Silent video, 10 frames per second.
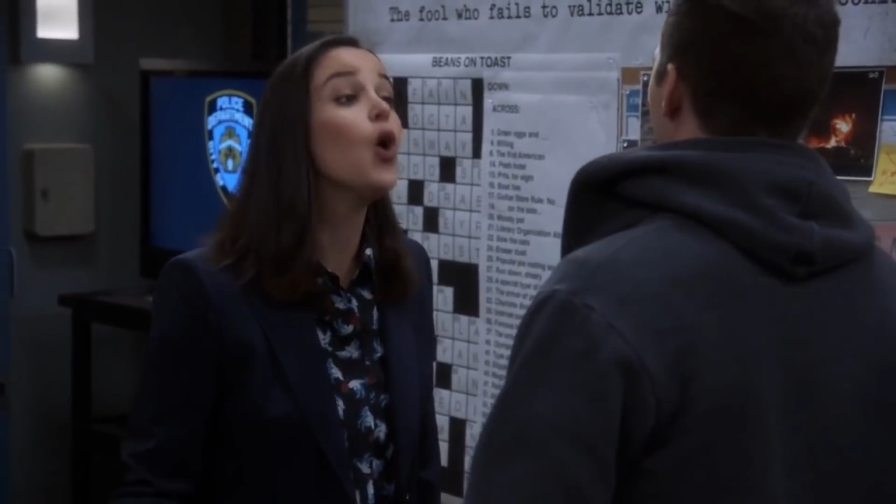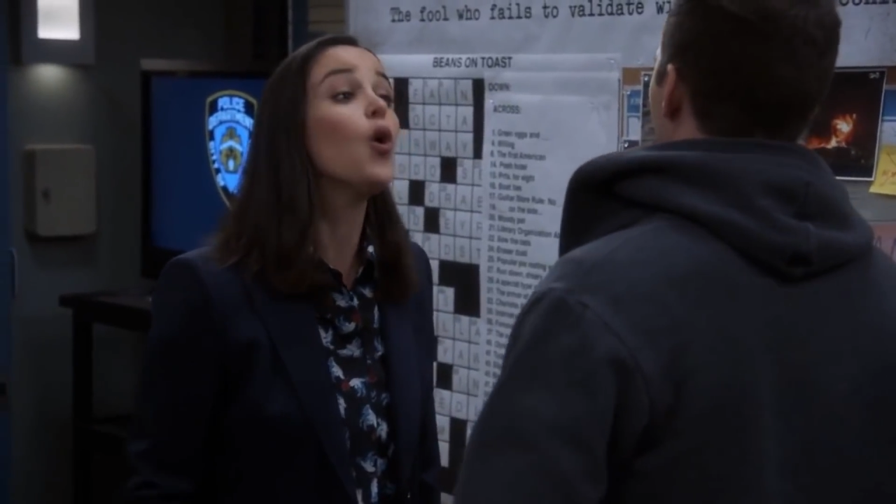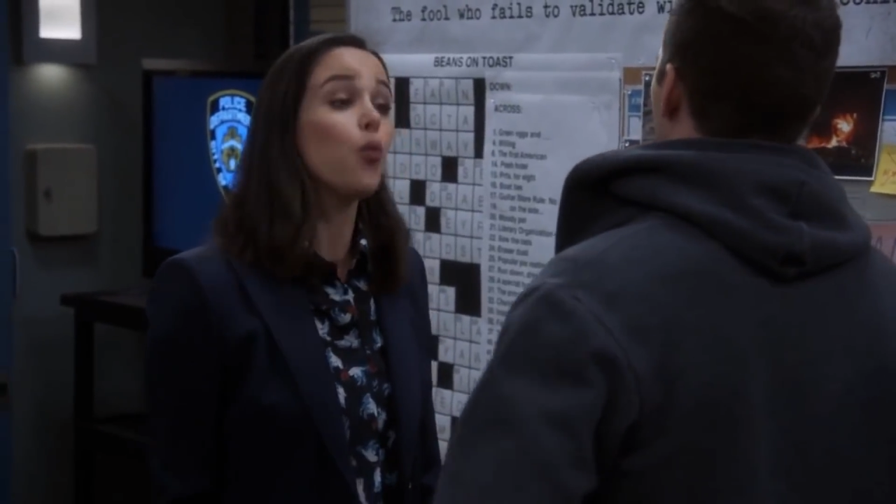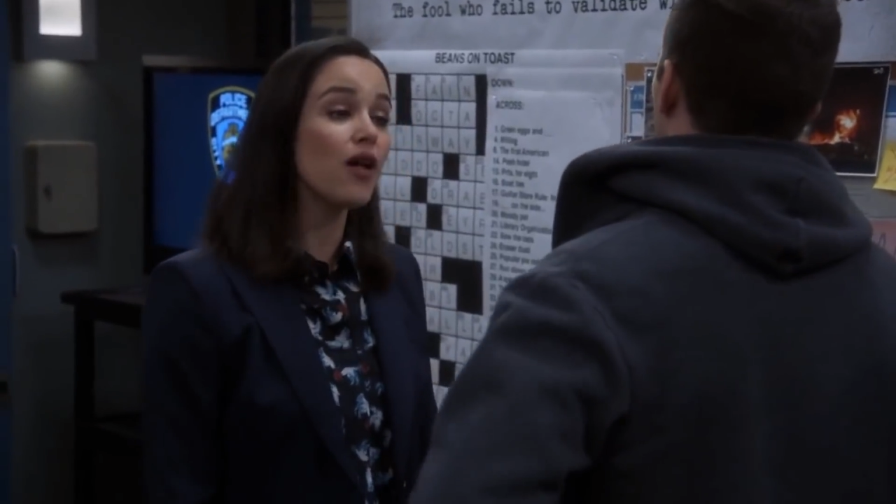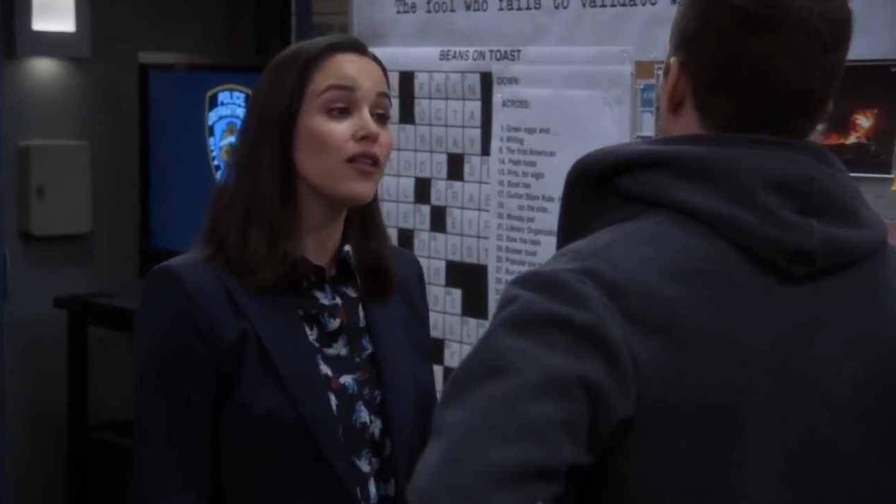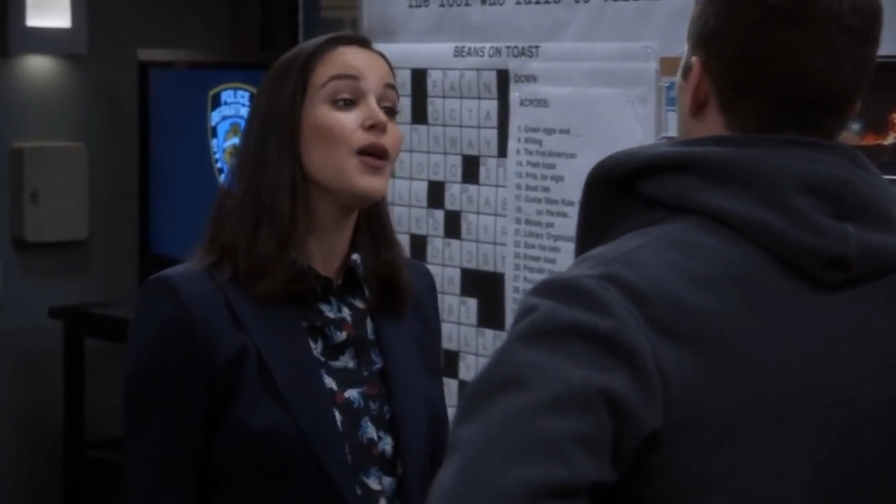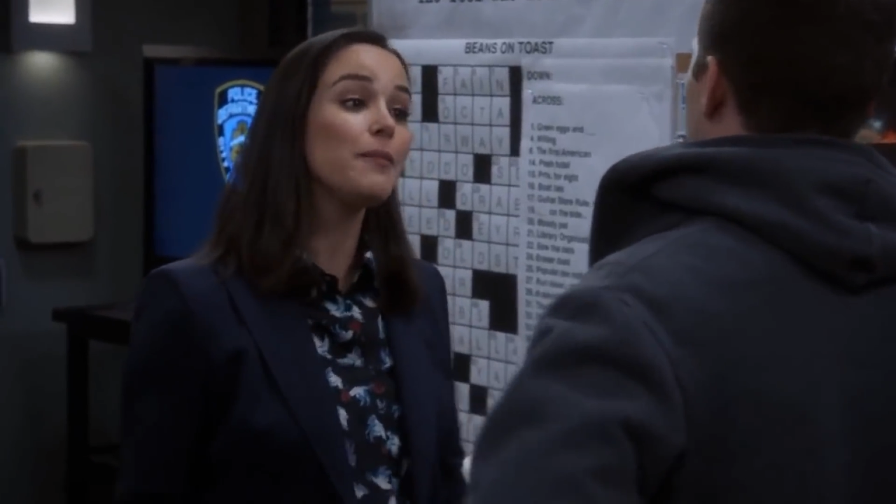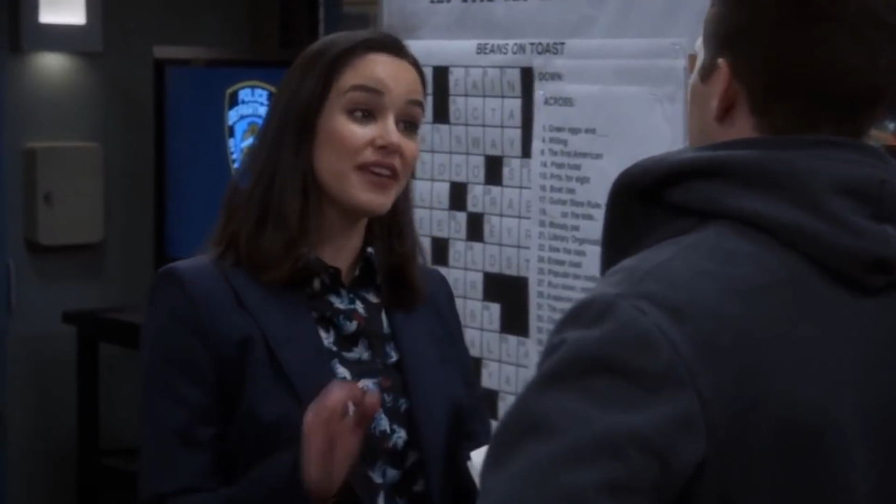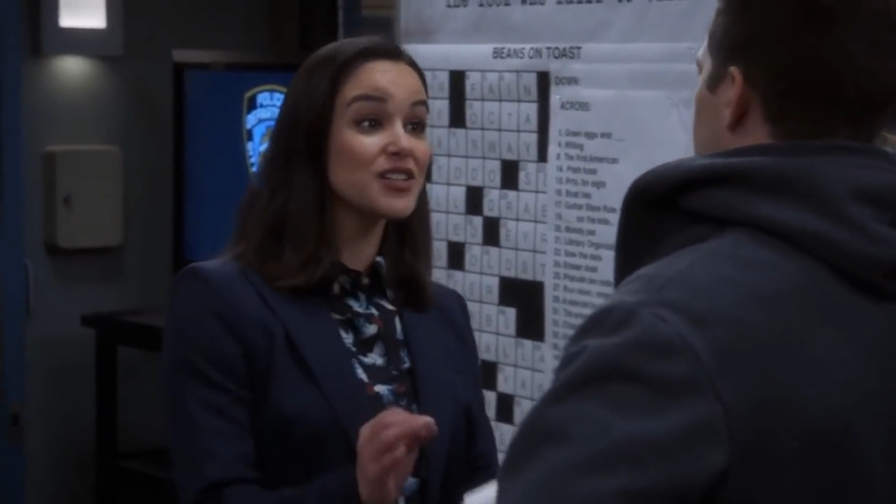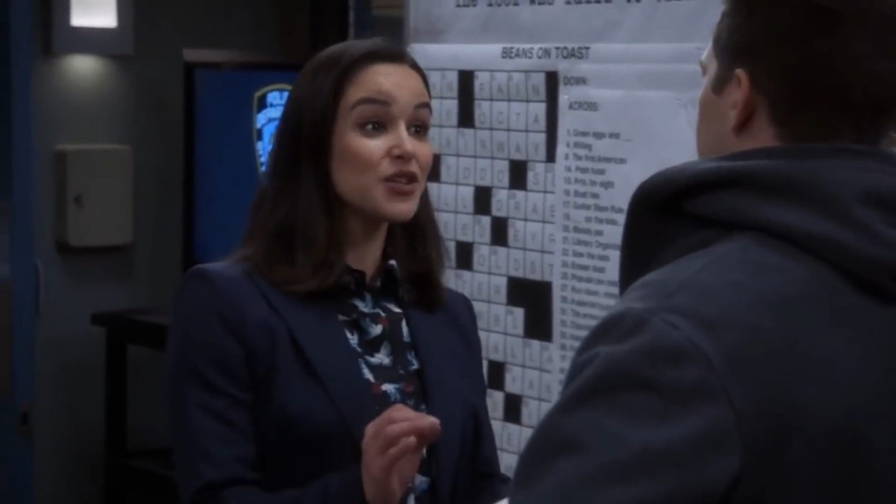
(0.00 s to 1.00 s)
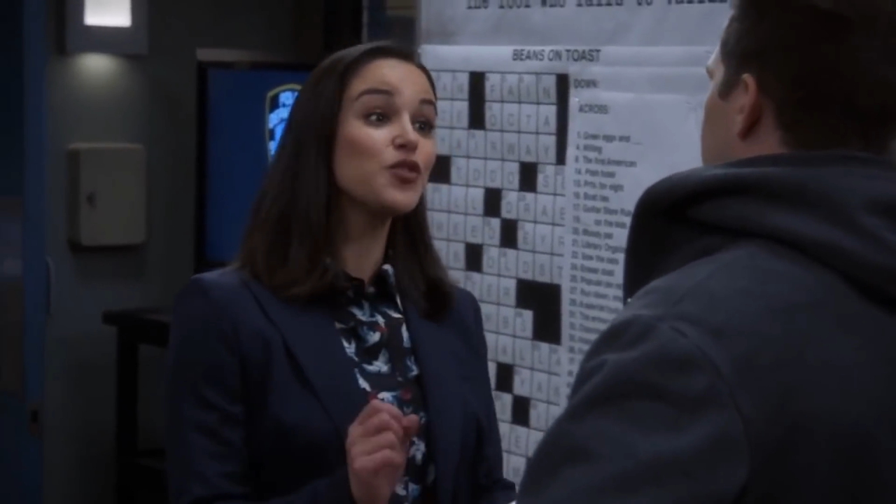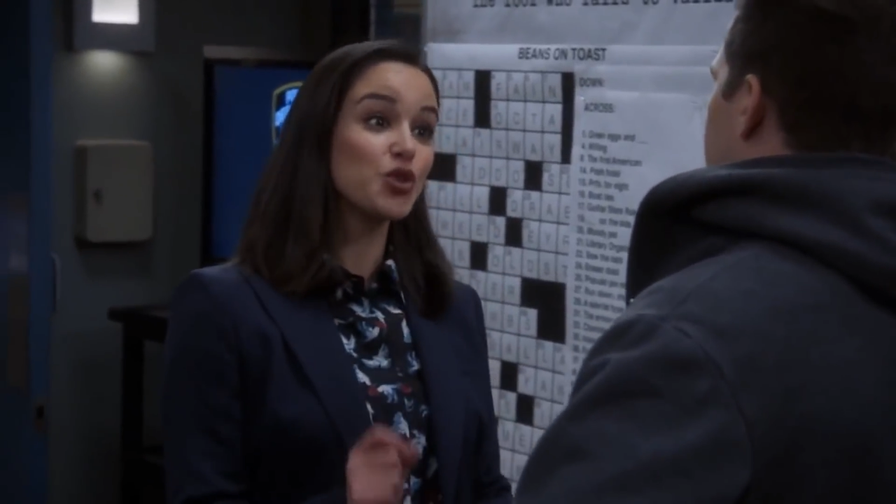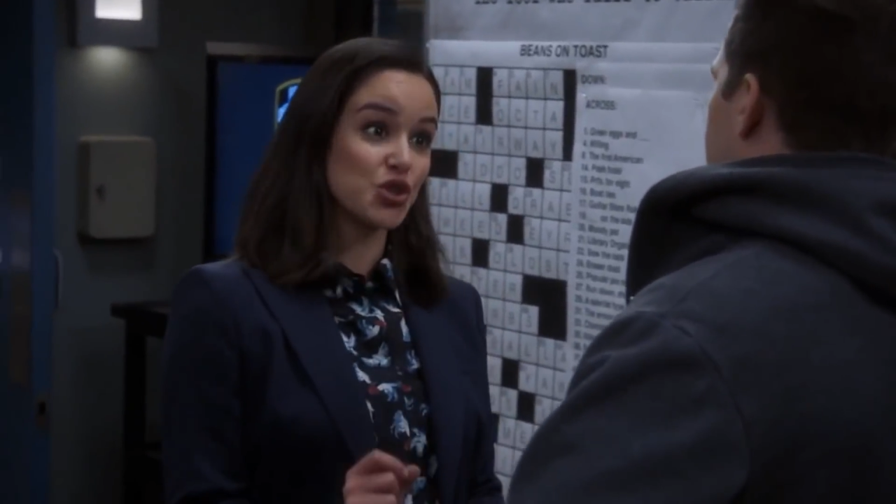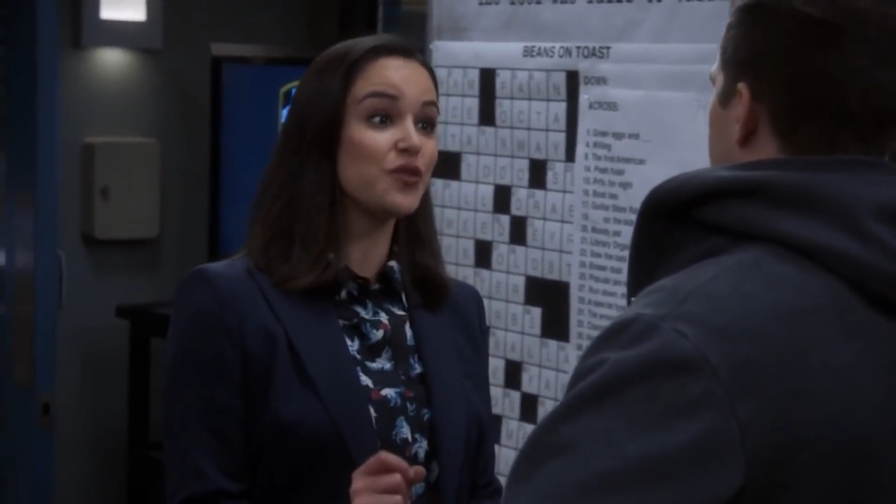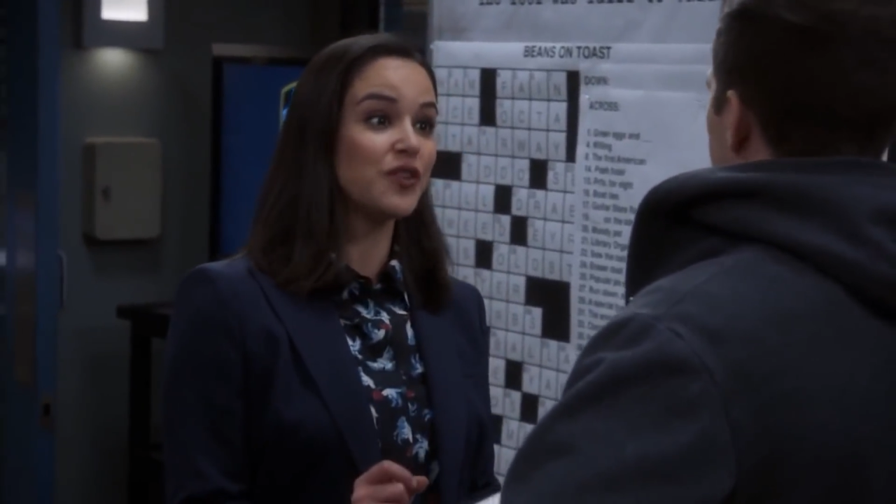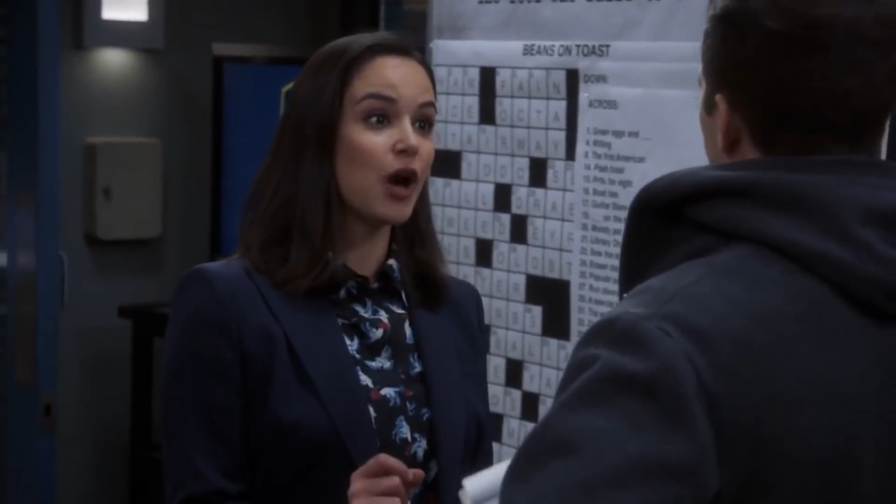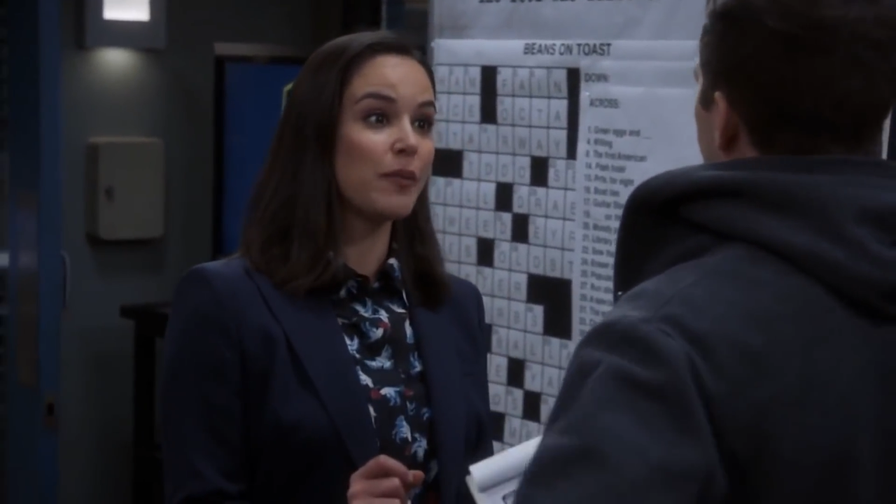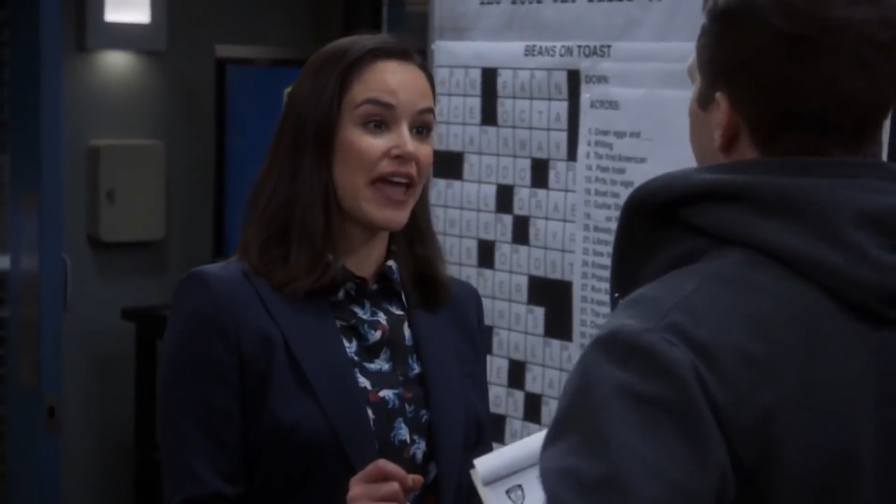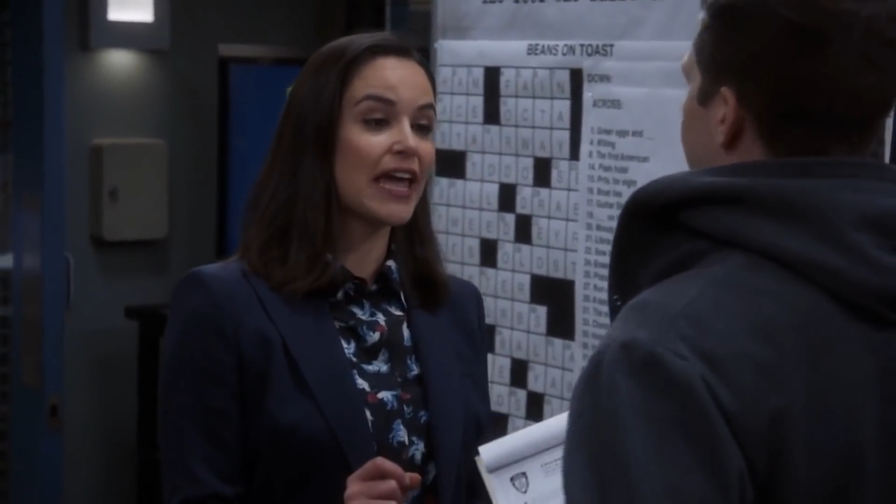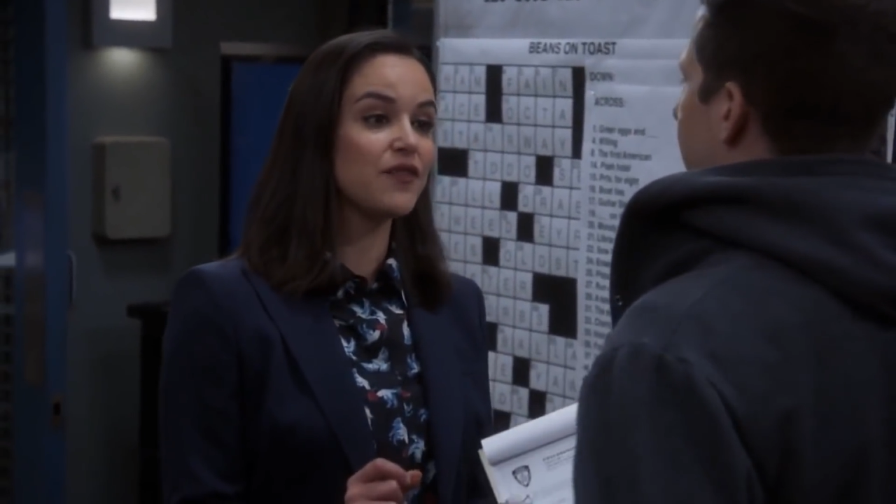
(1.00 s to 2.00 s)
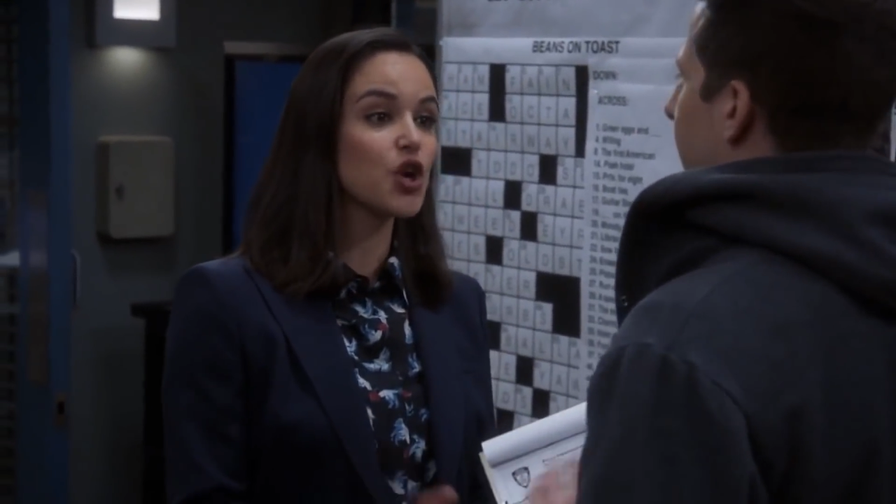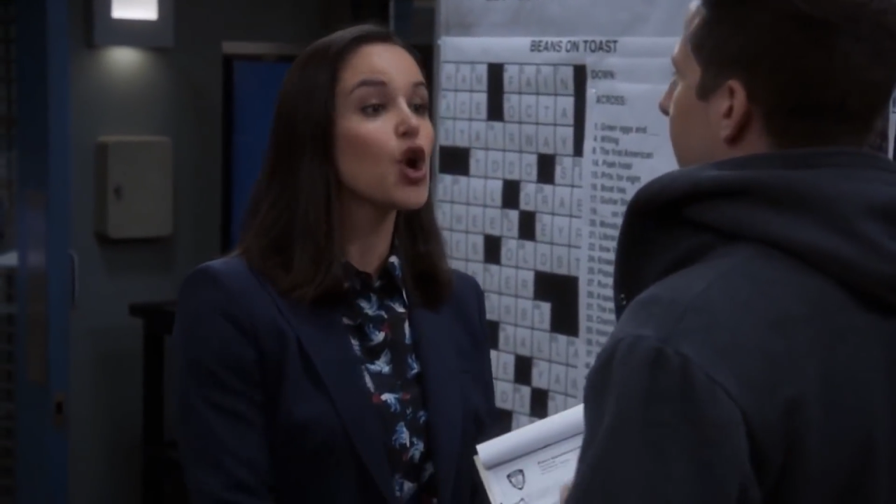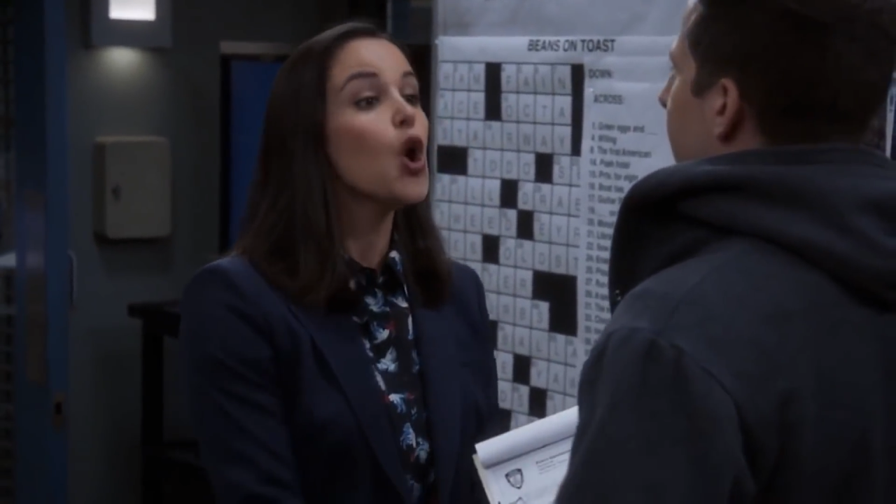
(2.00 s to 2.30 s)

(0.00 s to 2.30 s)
Well, because of your juvenile behavior,